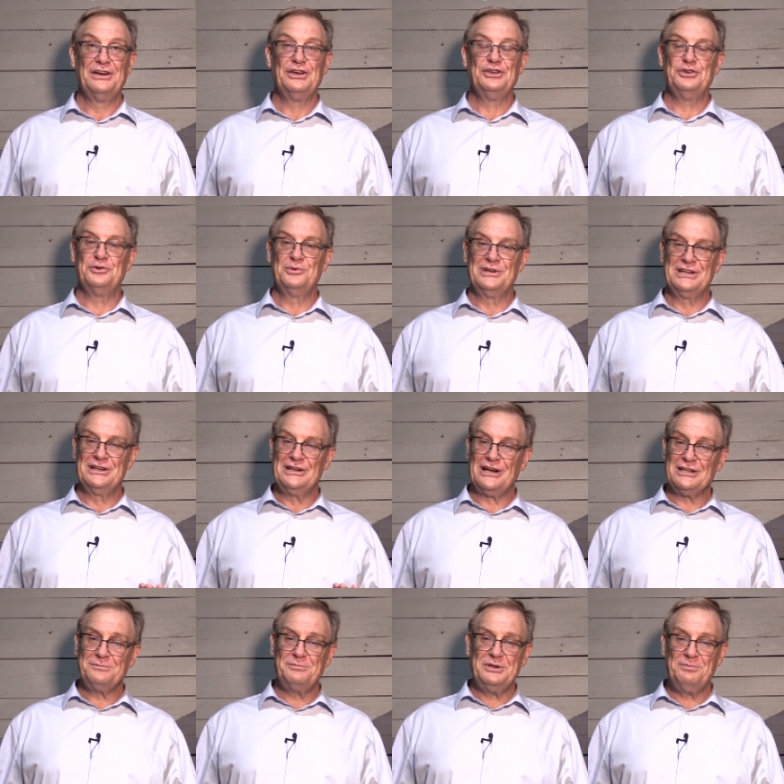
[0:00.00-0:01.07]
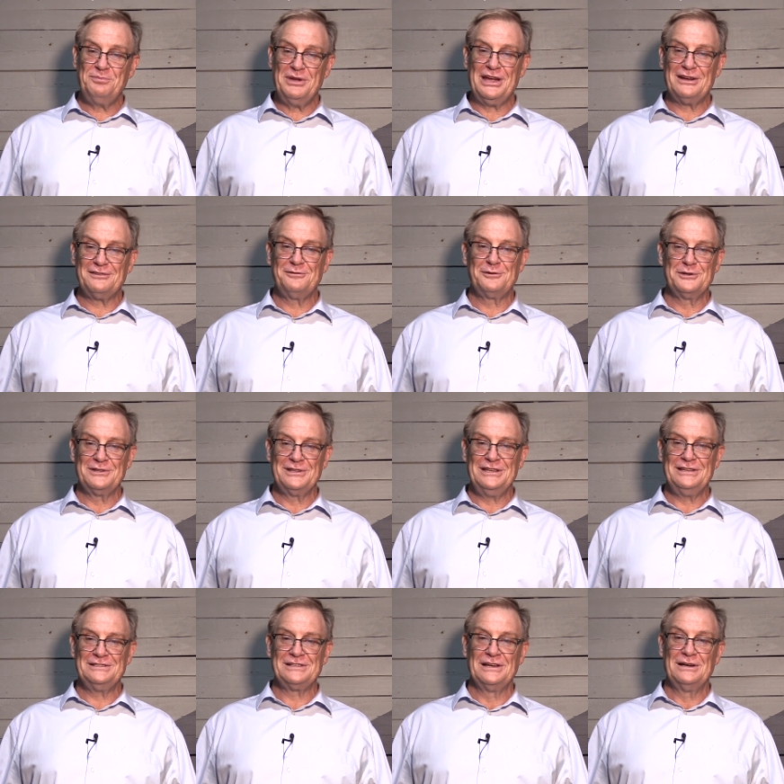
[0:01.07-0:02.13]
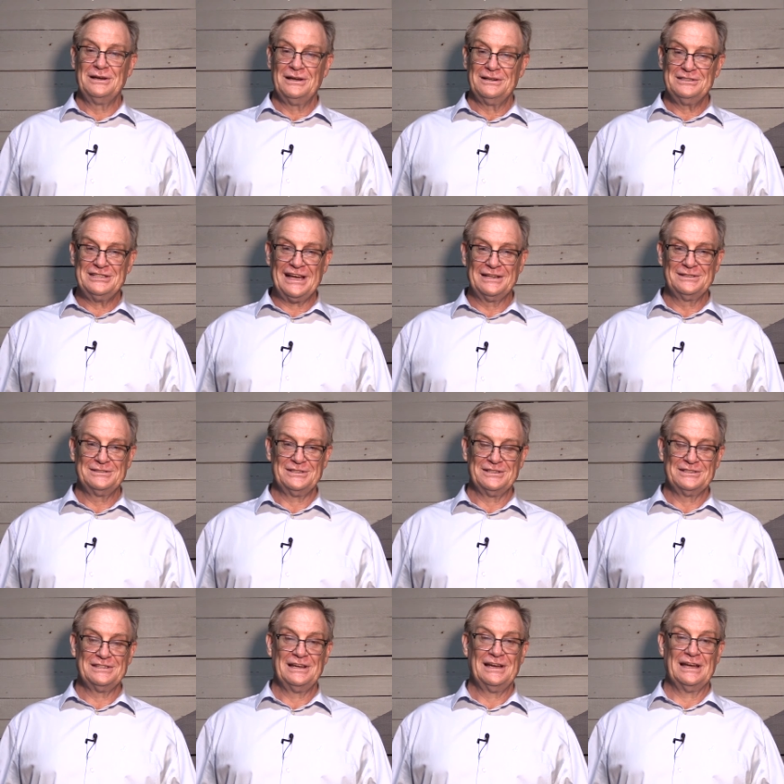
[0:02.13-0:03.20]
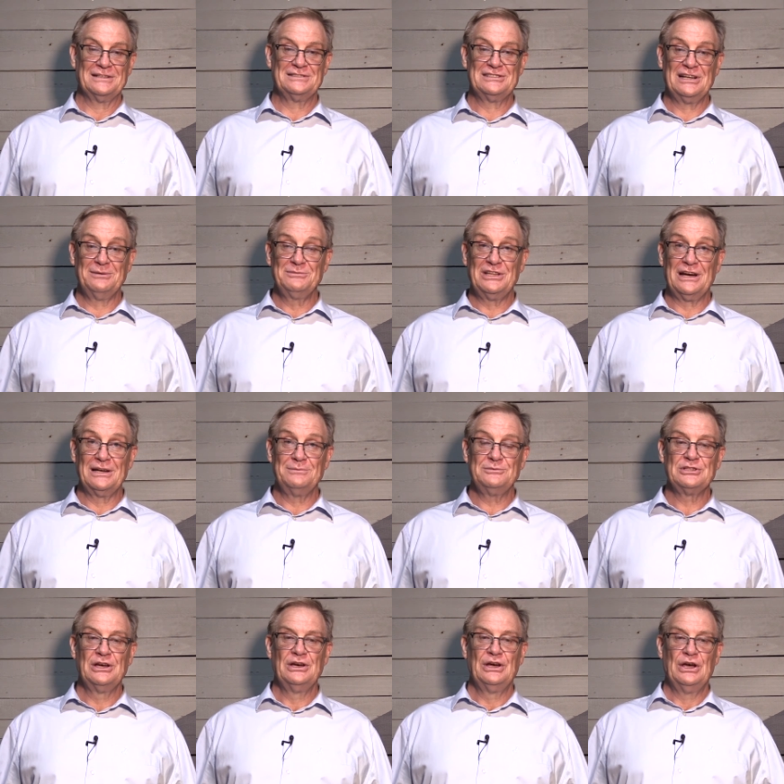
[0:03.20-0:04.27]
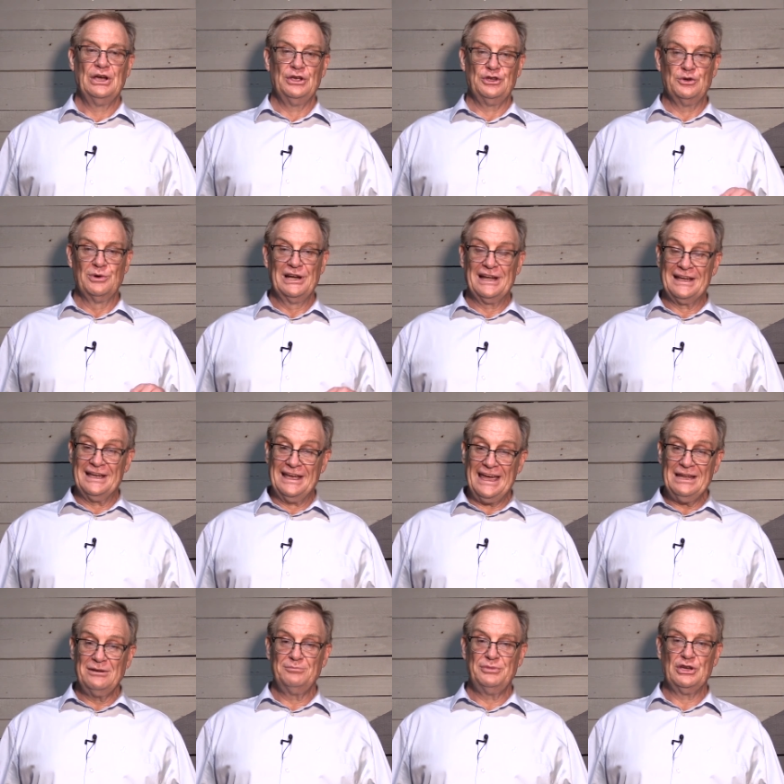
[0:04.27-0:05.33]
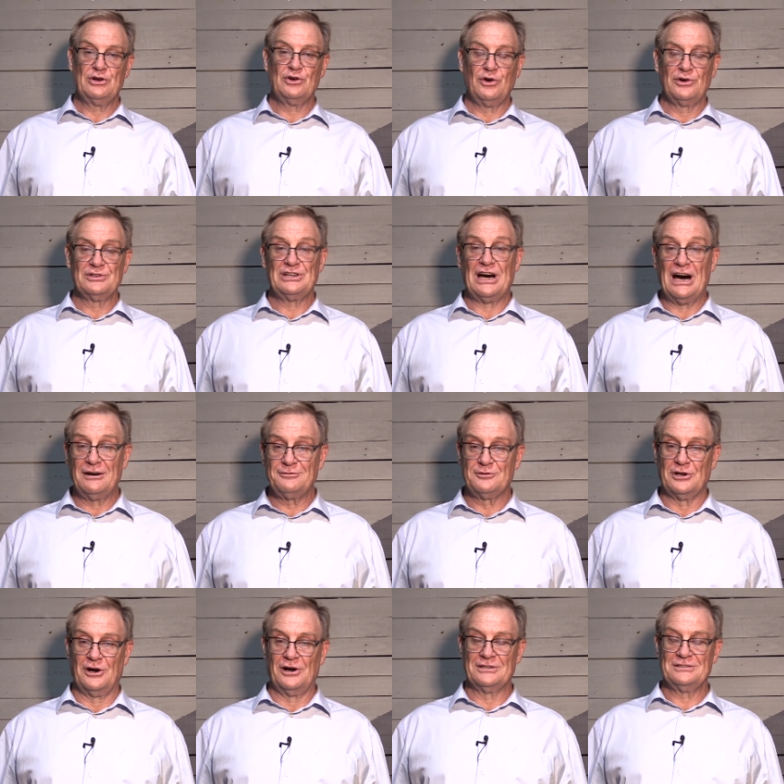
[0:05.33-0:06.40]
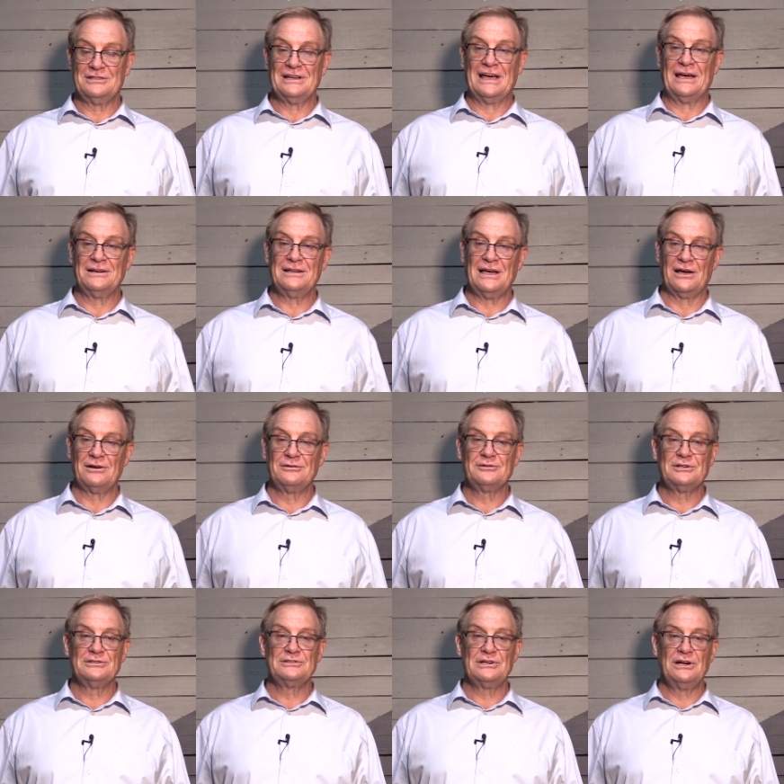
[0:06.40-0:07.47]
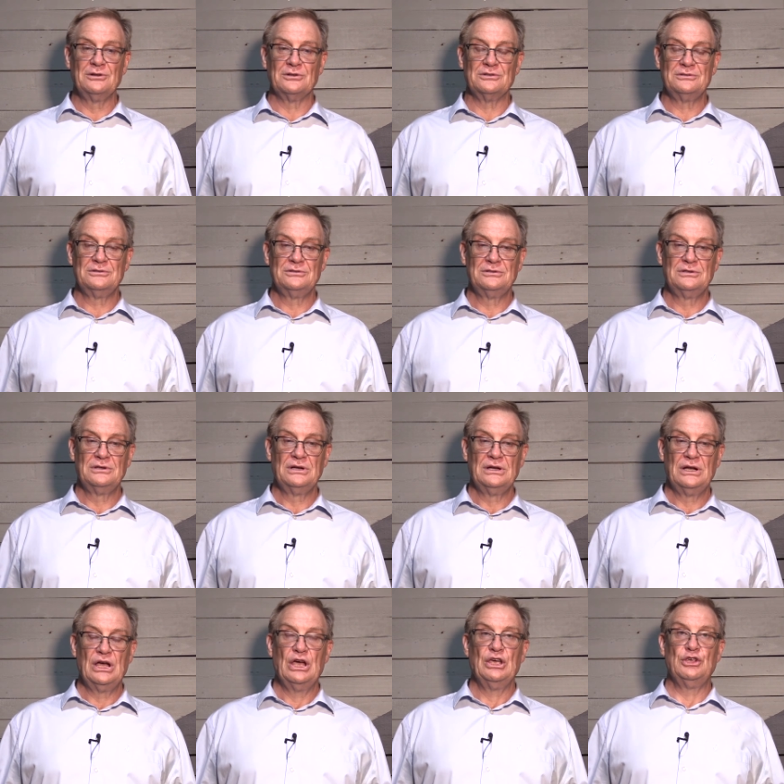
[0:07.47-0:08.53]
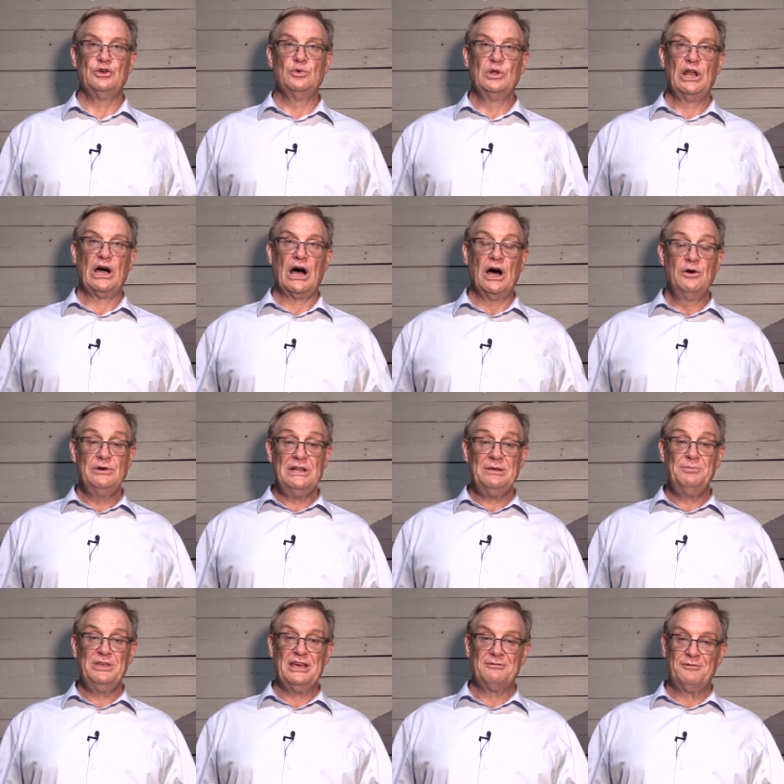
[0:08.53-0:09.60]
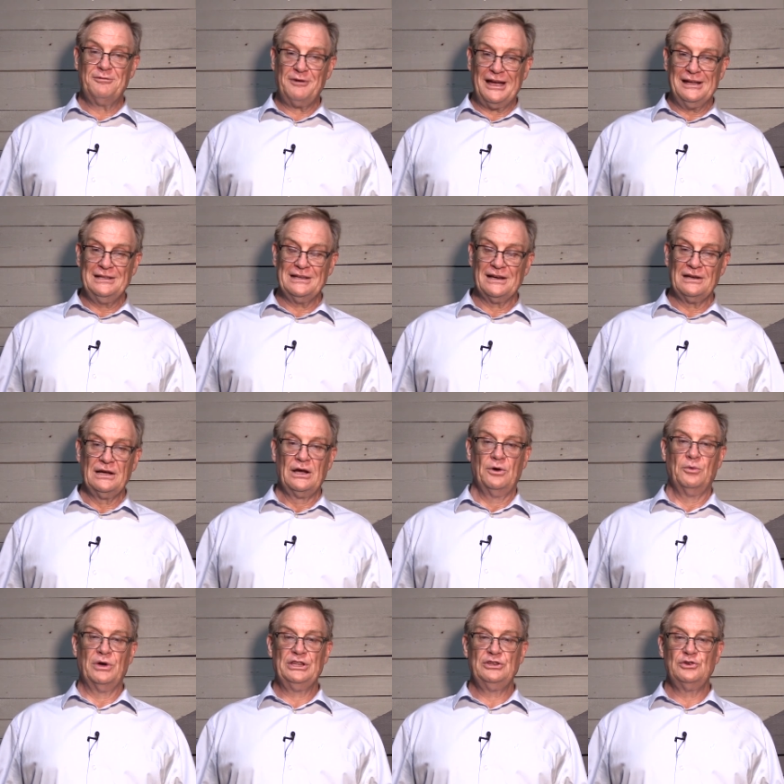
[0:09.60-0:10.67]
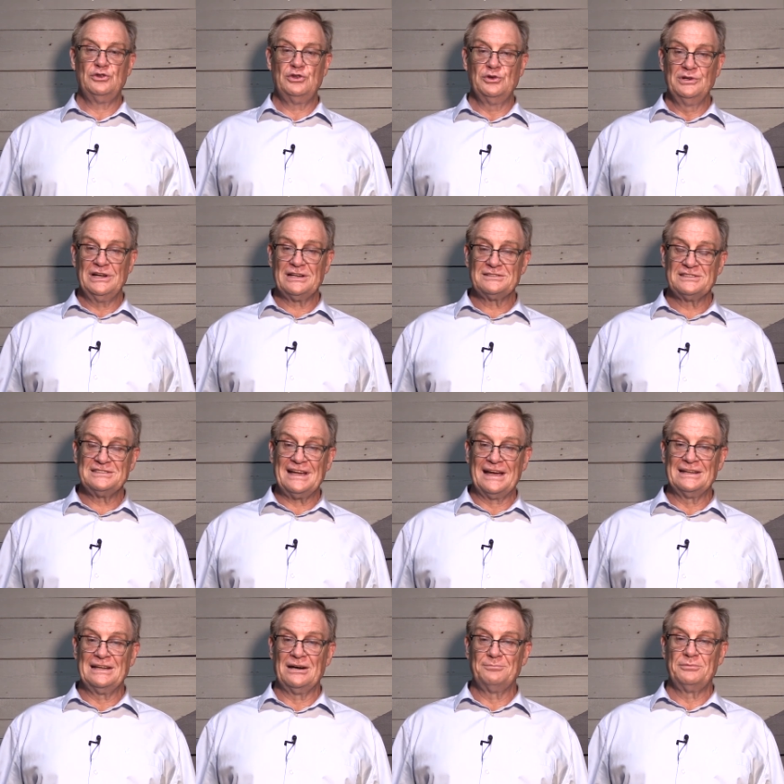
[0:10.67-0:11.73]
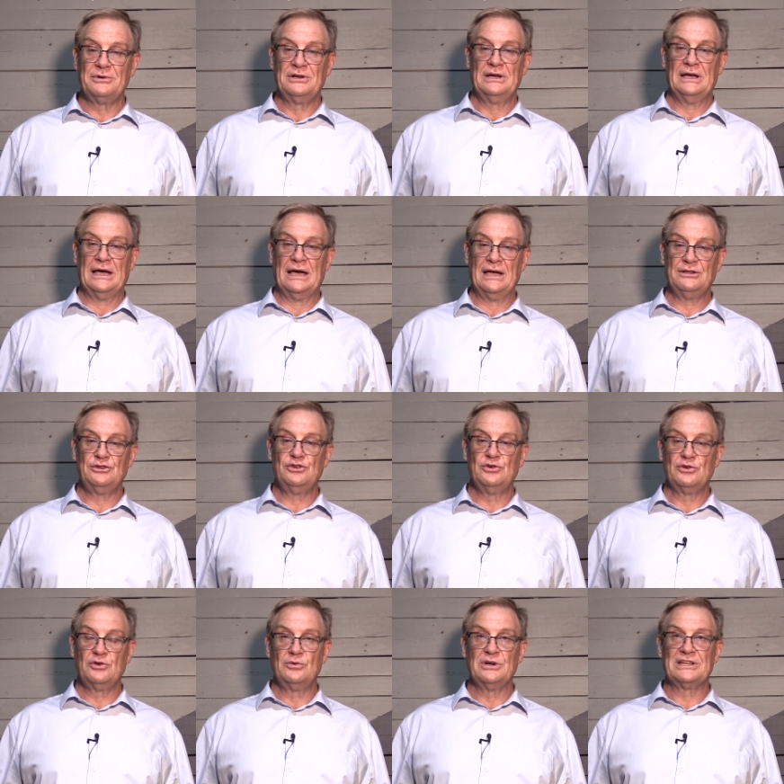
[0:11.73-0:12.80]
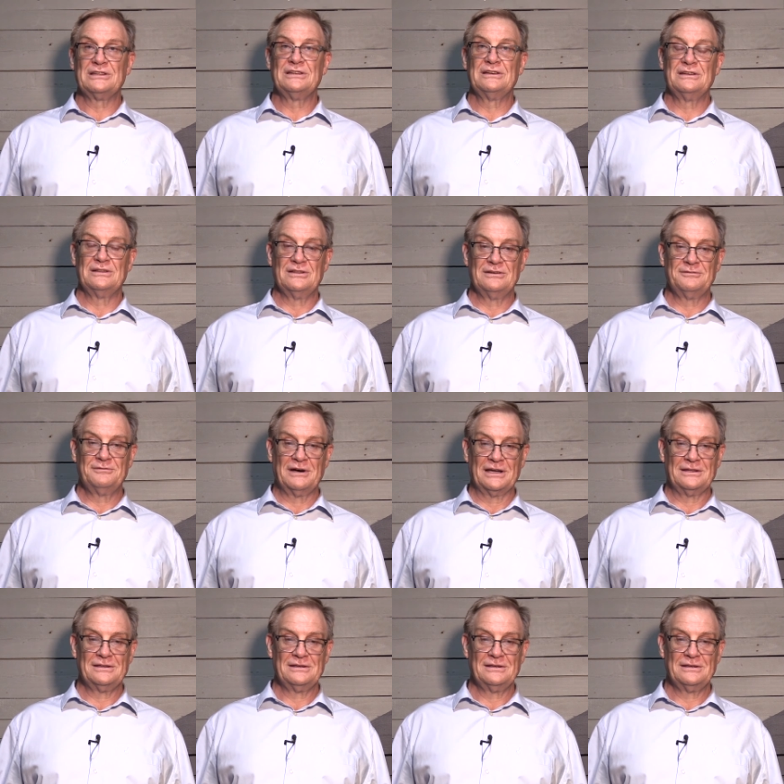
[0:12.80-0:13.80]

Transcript: you were not prepared for these challenges and sometimes you will again be caught off guard and out of control. You will only be a failure when you do not stand up and you quit the fight.